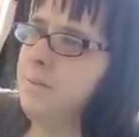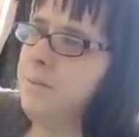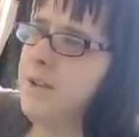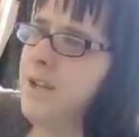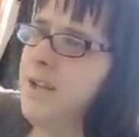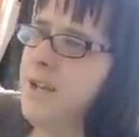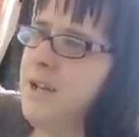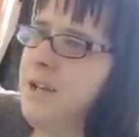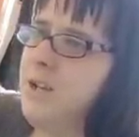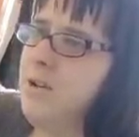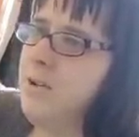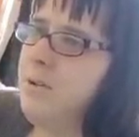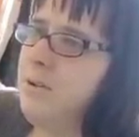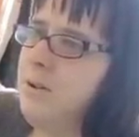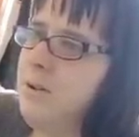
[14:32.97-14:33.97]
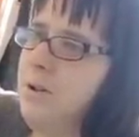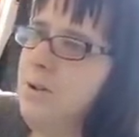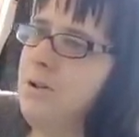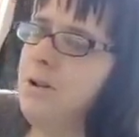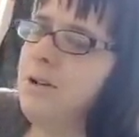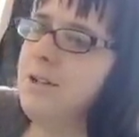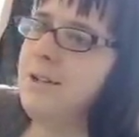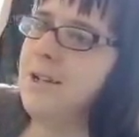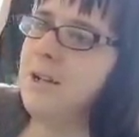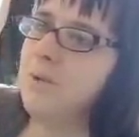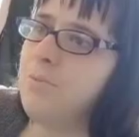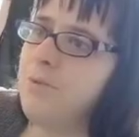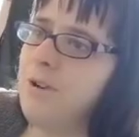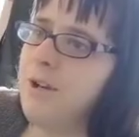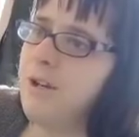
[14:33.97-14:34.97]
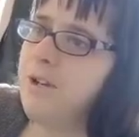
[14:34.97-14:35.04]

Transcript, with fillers: Yeah, you you gotta take a break.